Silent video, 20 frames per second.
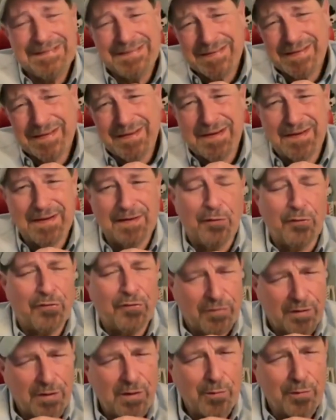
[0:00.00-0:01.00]
going to get a little
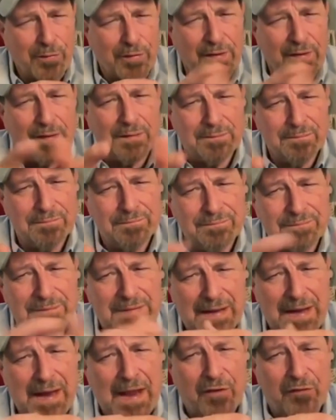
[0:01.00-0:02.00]
slower than it
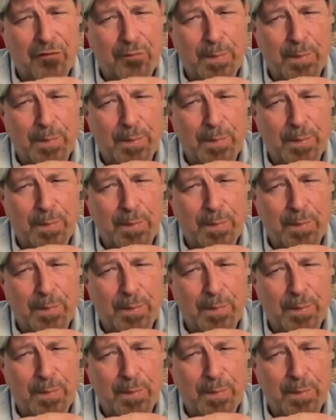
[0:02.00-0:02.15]
has